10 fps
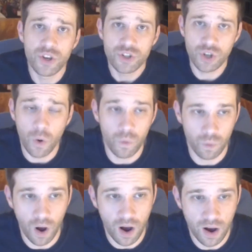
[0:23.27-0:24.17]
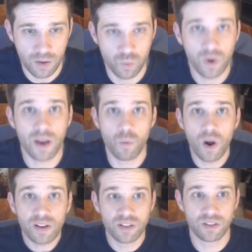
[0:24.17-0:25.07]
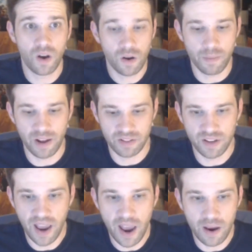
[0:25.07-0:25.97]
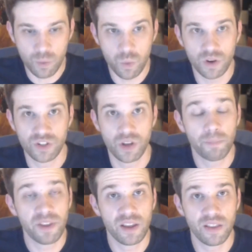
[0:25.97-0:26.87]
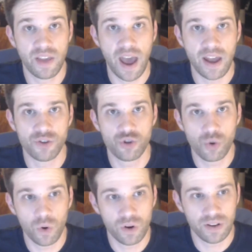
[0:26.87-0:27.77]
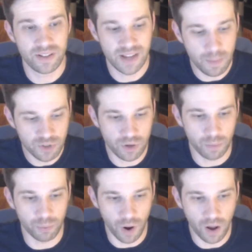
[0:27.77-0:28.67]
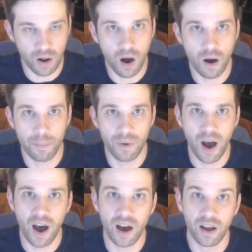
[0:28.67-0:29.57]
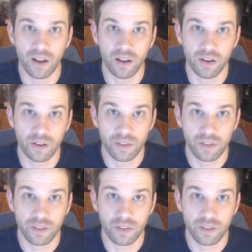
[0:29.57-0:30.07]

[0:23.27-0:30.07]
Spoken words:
So what I wanted to talk about today was something that Jordan Dempster brought up on